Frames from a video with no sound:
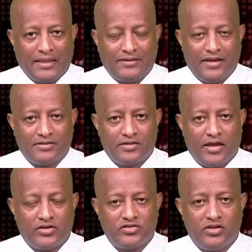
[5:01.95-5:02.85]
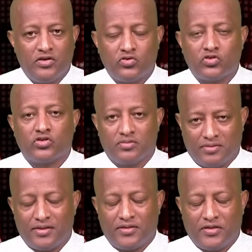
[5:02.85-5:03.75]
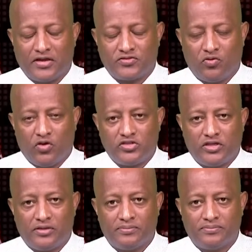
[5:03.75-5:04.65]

That ends the news. Thanks for watching.